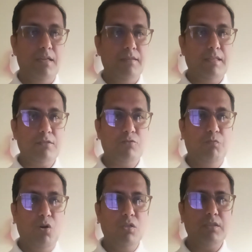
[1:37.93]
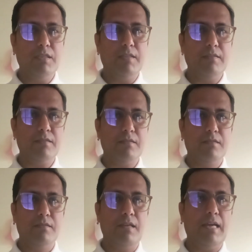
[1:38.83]
that small things
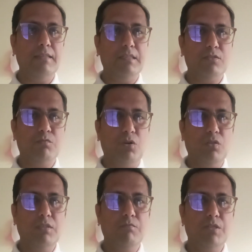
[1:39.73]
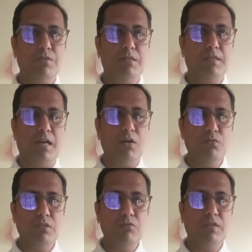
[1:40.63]
and that small investment,
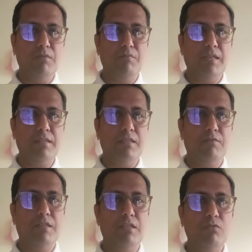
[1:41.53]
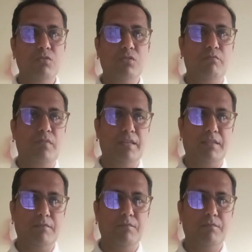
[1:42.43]
how you can make even huge money.